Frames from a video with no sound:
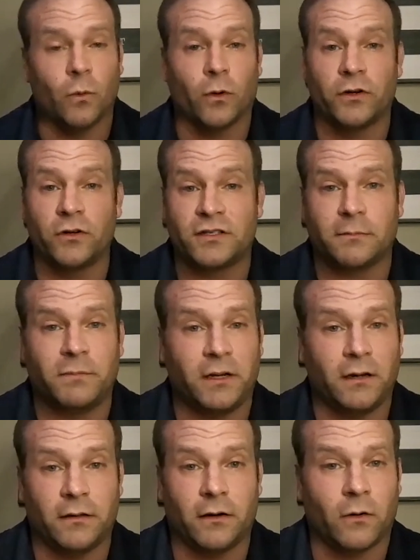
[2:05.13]
We're used to
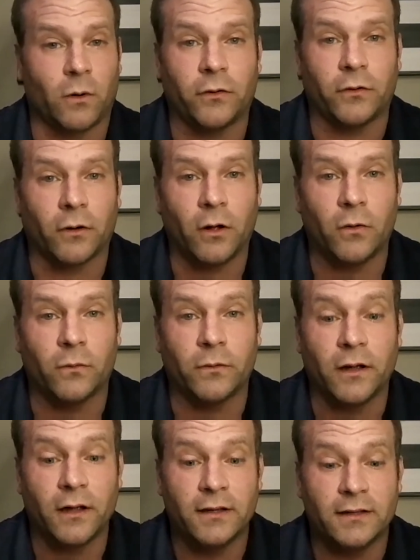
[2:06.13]
being there on our
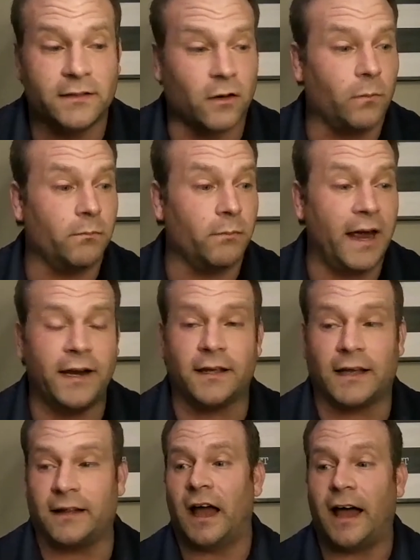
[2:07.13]
own. So
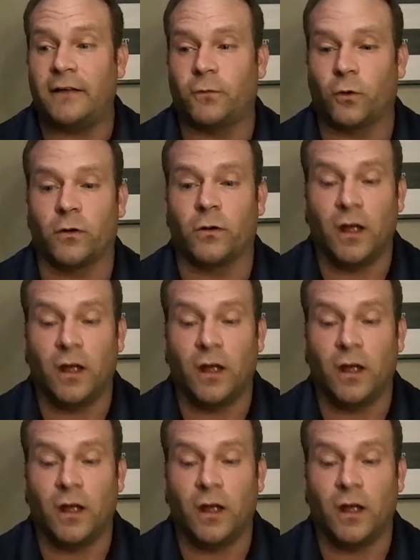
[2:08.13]
medic for